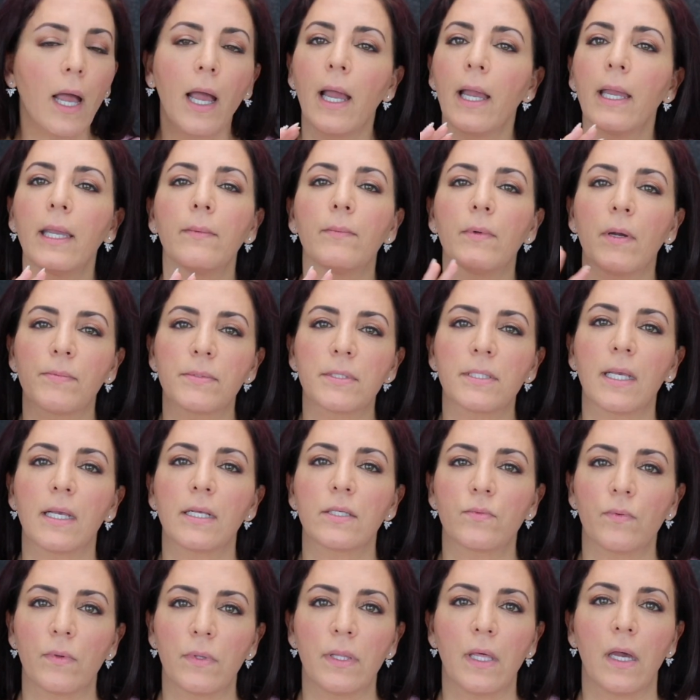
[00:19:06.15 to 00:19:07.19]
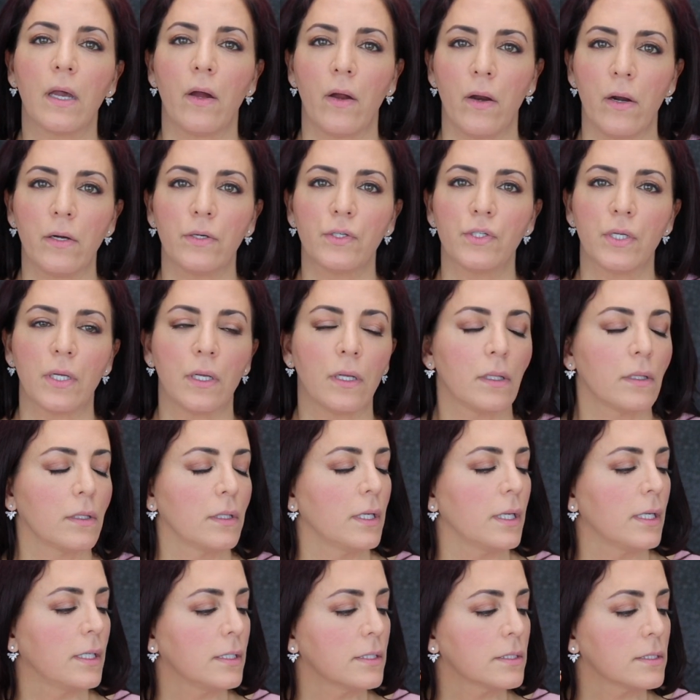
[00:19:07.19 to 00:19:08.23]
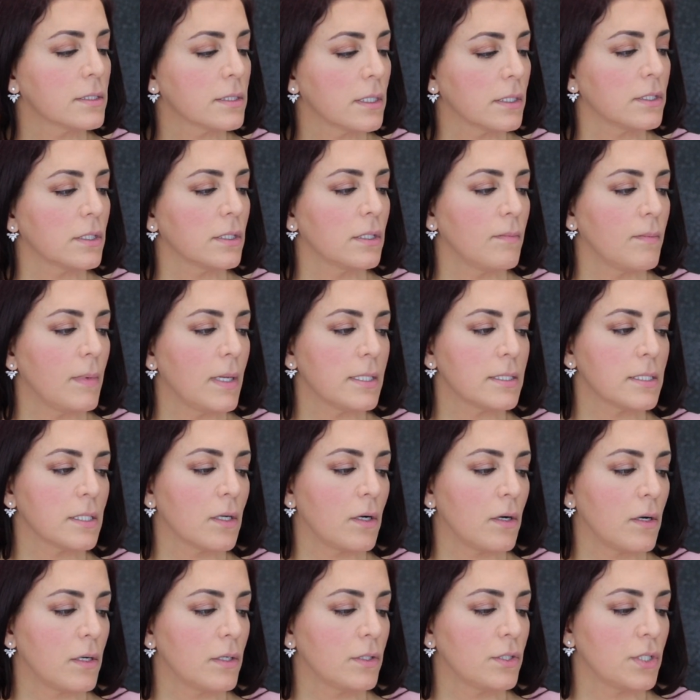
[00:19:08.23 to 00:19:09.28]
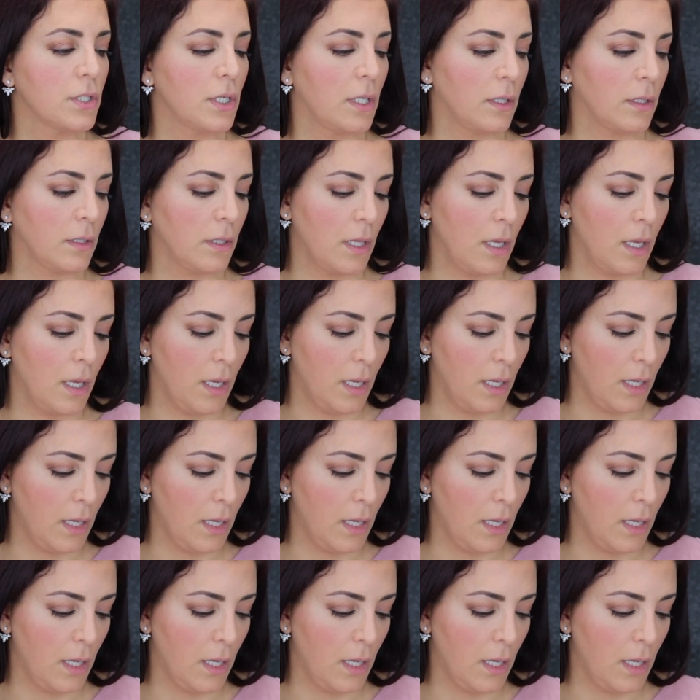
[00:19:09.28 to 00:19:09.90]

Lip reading: I'm obsessed with that hard gel. It is such an amazing hard gel.